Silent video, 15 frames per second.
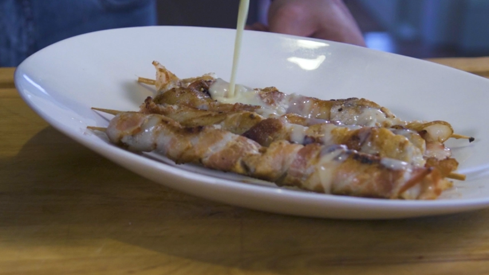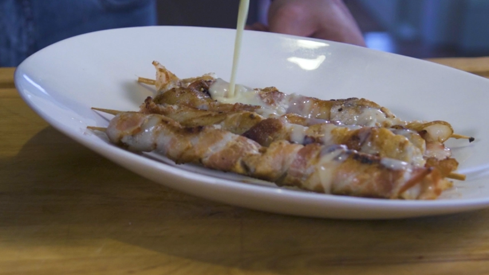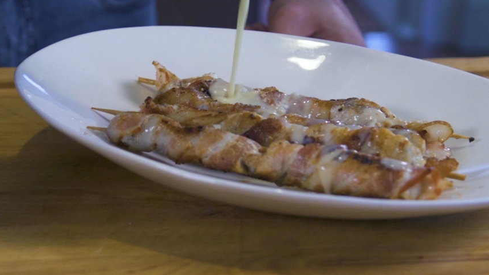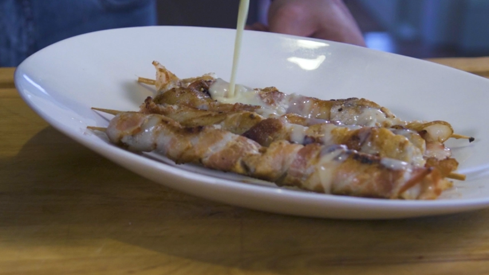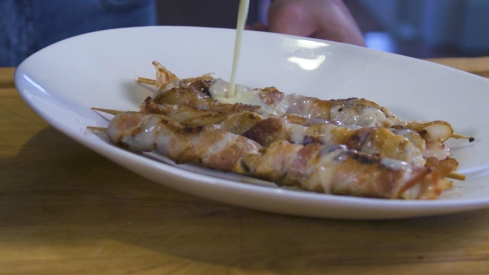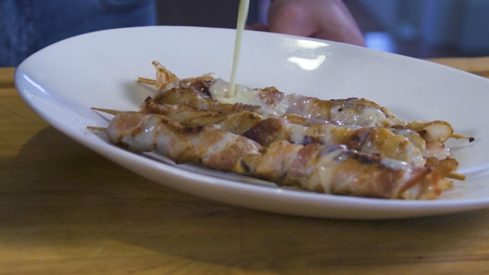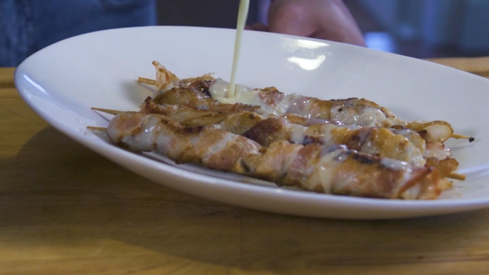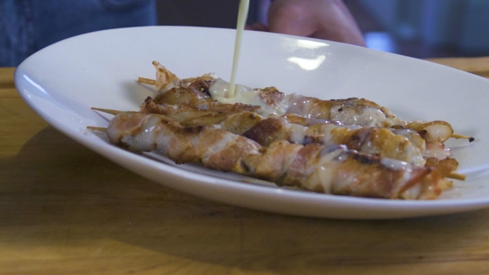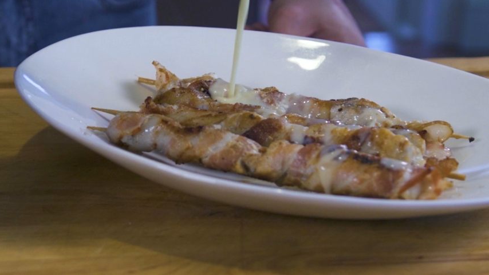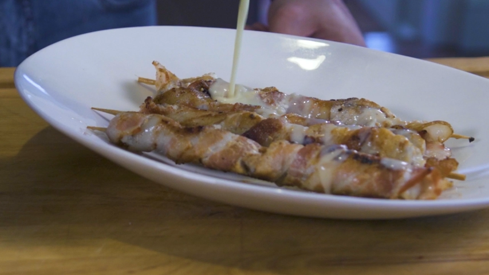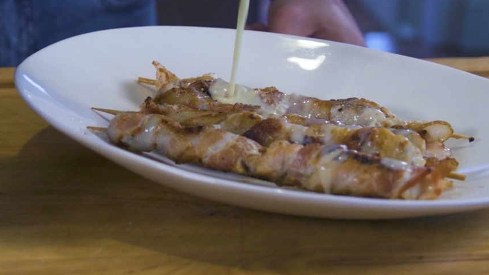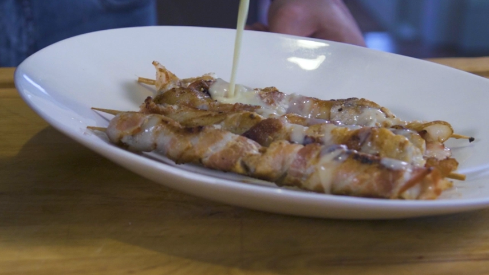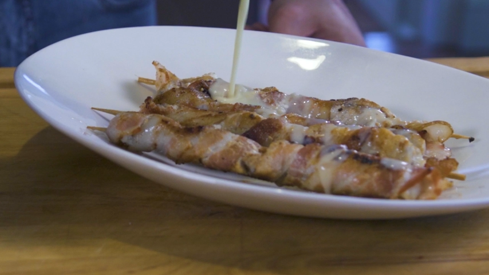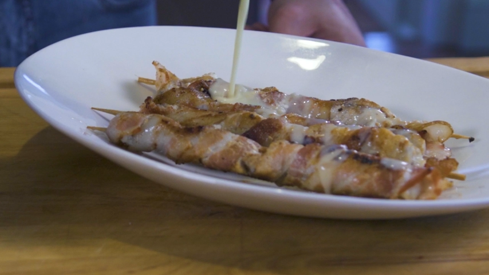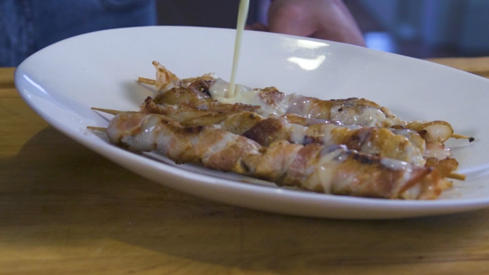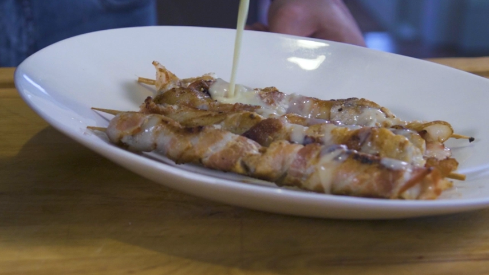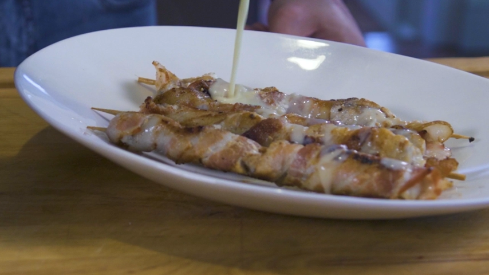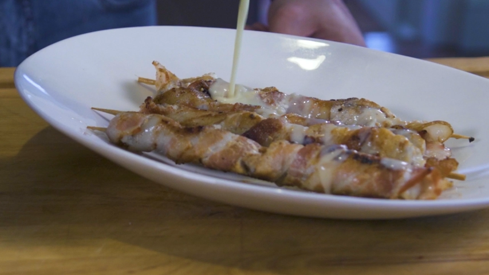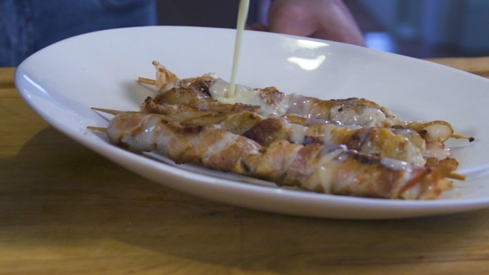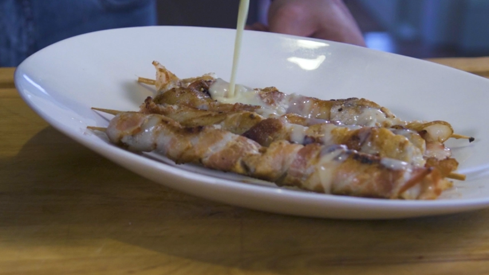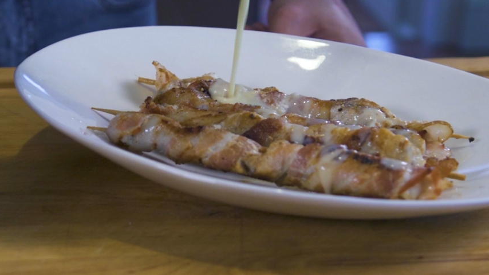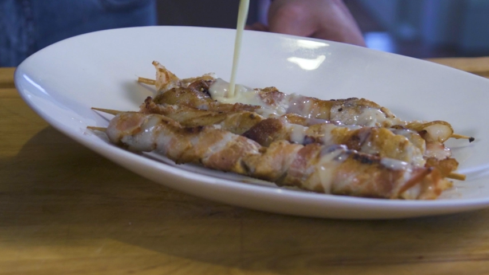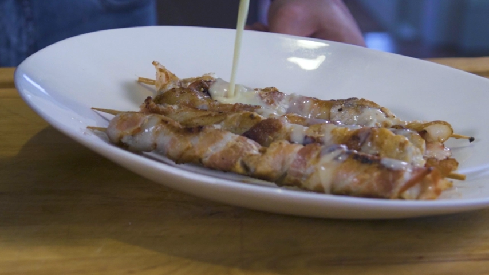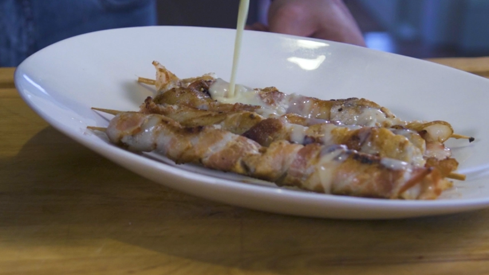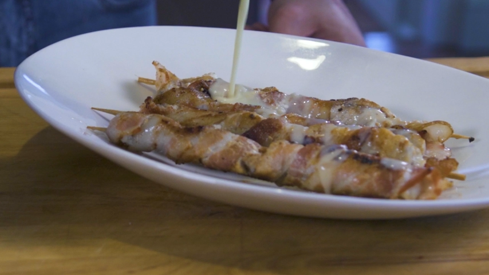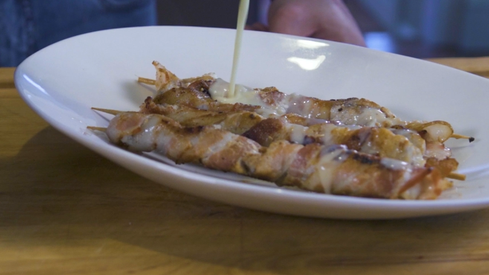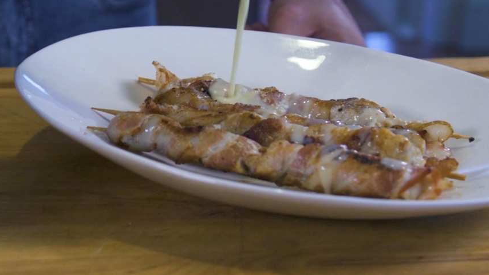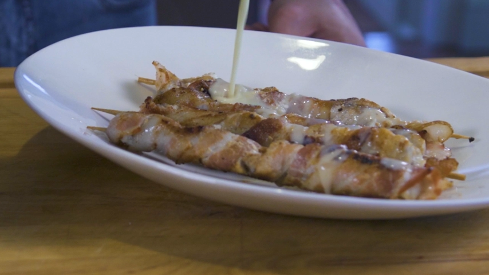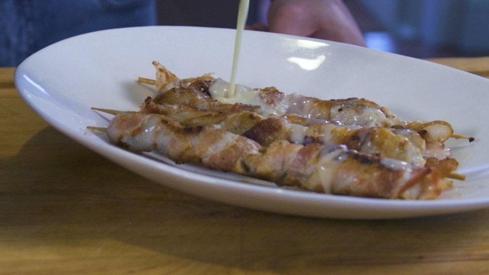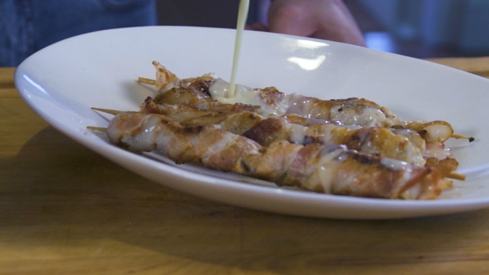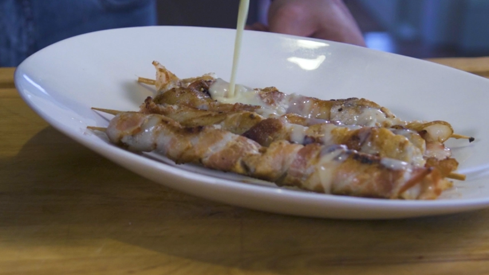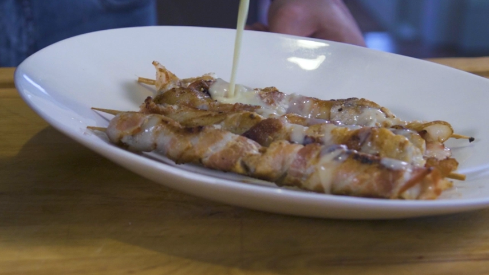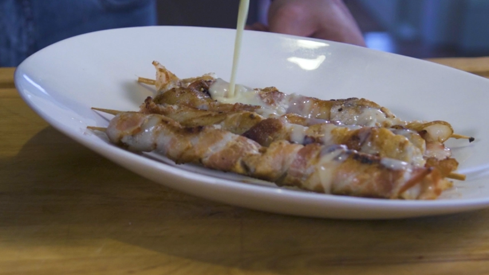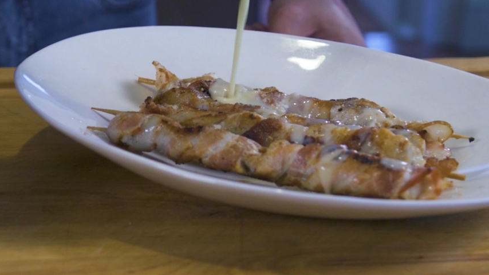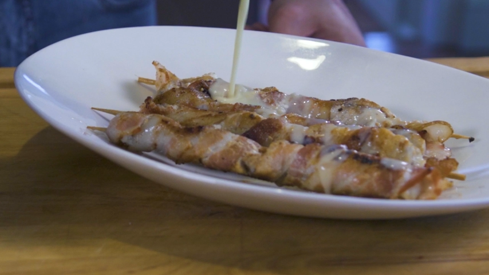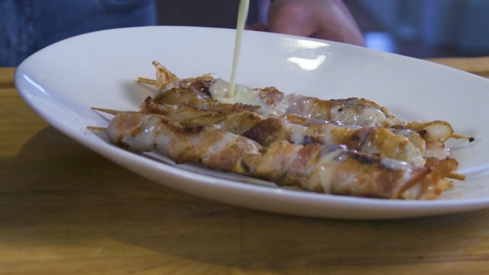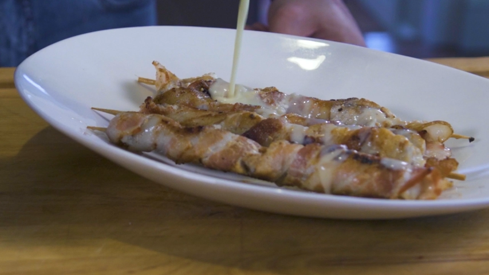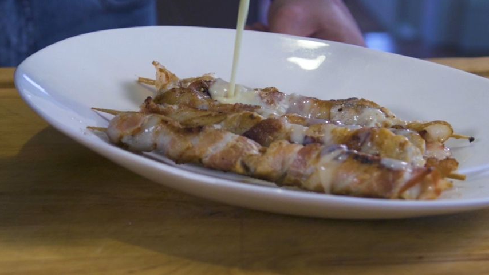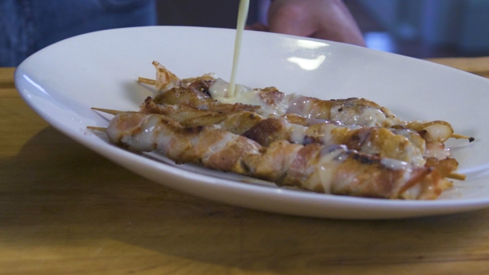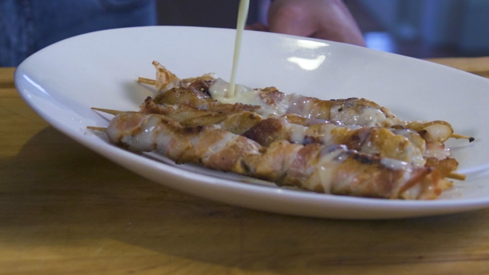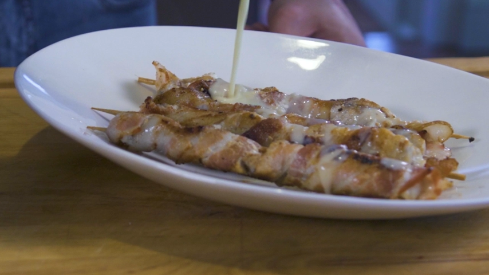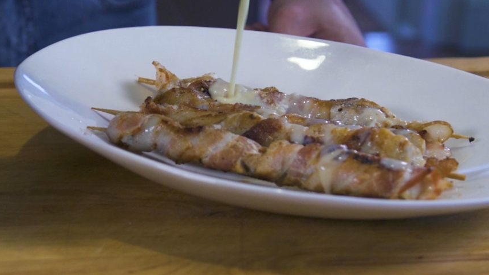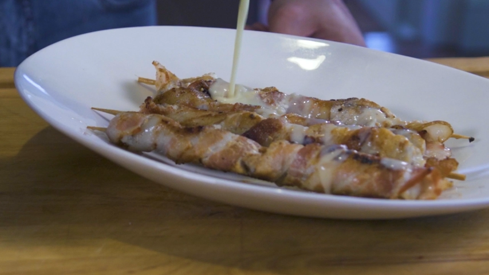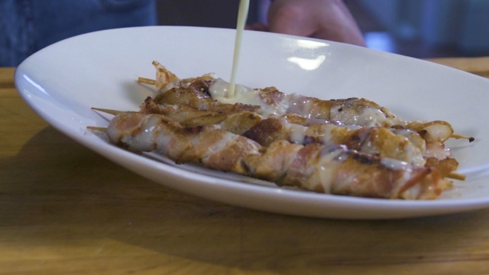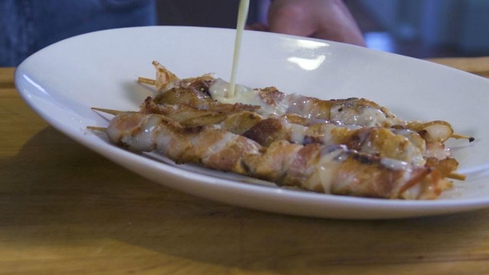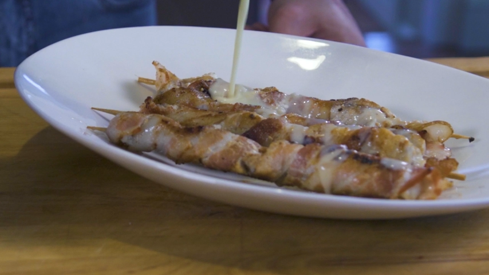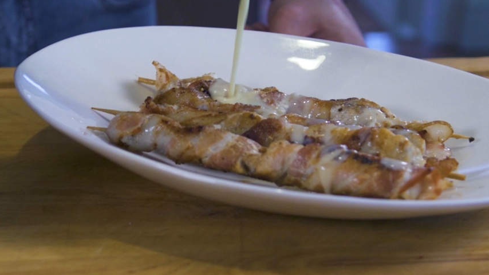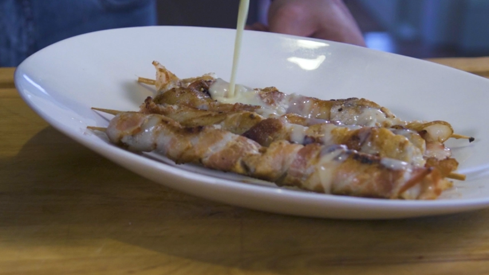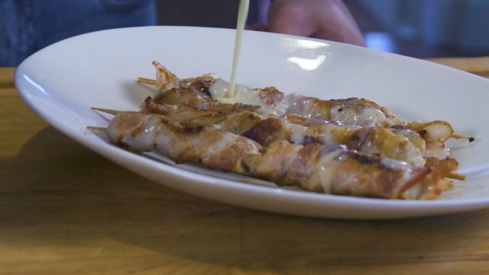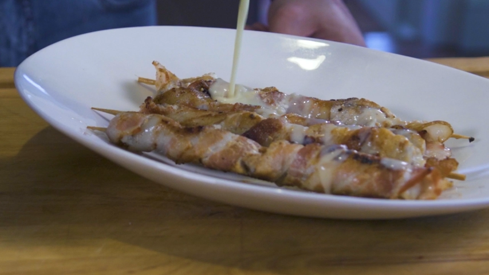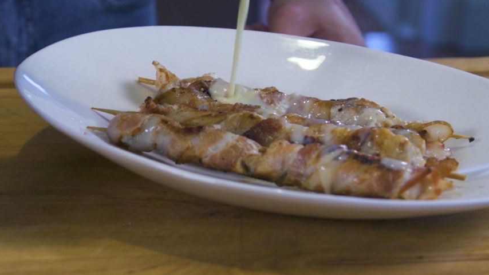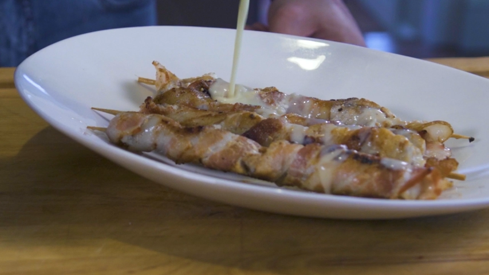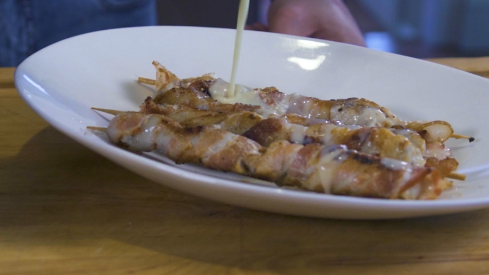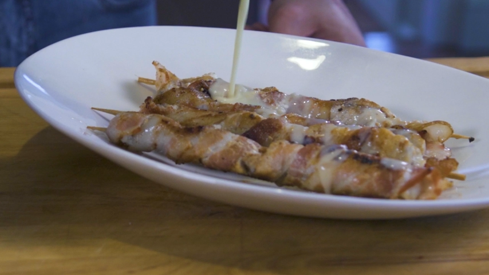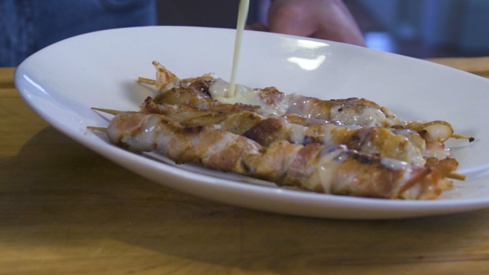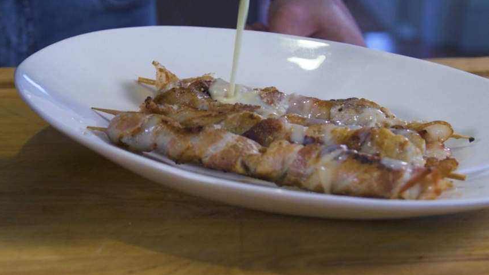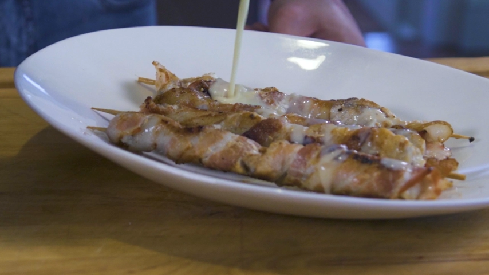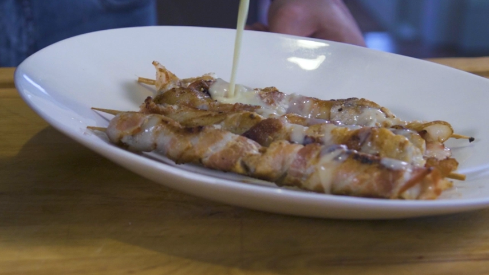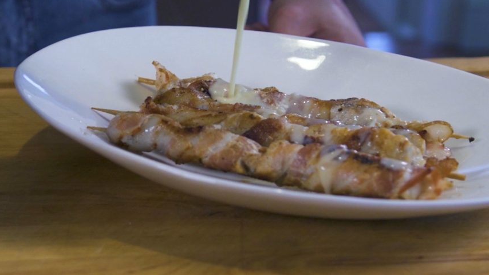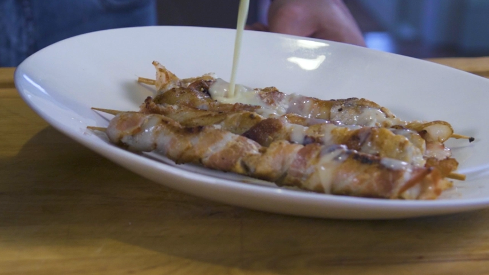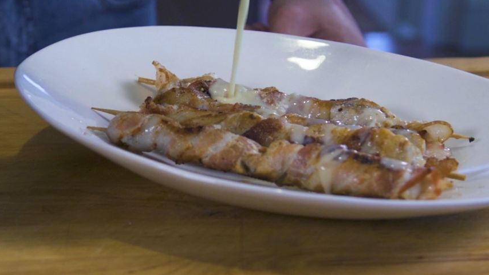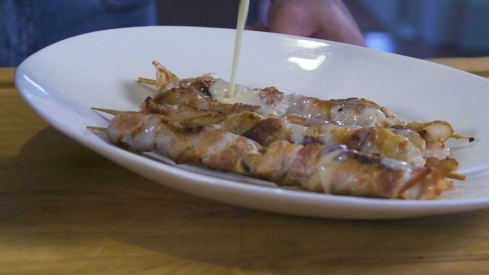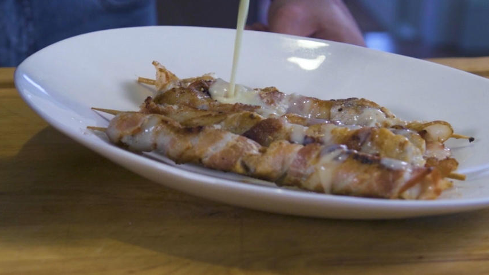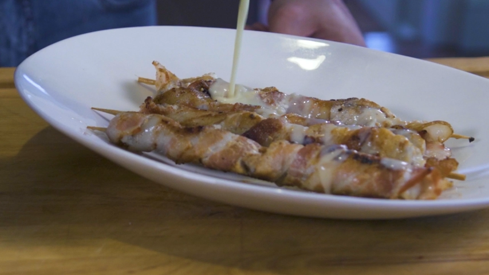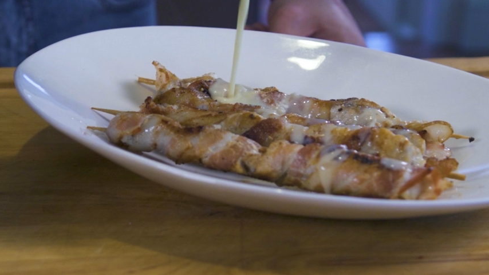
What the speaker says: Nobody's mouth can be seen.